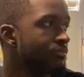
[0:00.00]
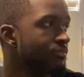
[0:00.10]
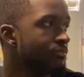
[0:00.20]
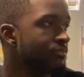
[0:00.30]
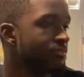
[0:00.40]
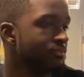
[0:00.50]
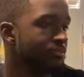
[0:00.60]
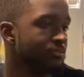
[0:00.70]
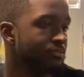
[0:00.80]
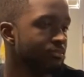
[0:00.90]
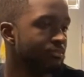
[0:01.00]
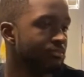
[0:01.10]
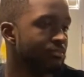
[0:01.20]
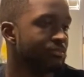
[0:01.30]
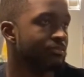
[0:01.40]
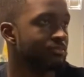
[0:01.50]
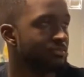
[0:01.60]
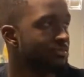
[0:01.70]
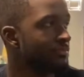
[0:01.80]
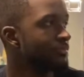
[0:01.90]

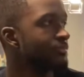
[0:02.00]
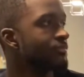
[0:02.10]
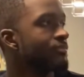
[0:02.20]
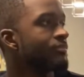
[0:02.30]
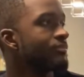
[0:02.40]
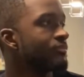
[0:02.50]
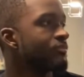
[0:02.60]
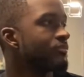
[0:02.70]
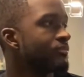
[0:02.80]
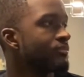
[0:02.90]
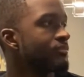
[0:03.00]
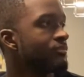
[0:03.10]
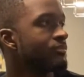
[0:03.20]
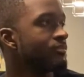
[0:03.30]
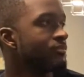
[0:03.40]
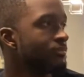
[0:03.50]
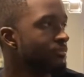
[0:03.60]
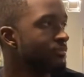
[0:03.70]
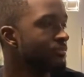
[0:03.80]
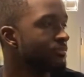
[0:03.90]

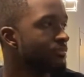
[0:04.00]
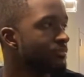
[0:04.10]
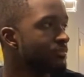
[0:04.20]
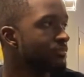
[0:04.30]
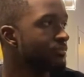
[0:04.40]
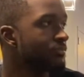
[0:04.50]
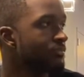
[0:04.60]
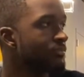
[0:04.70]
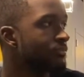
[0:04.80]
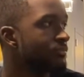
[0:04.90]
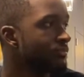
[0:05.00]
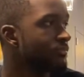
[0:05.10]
This person isn't speaking.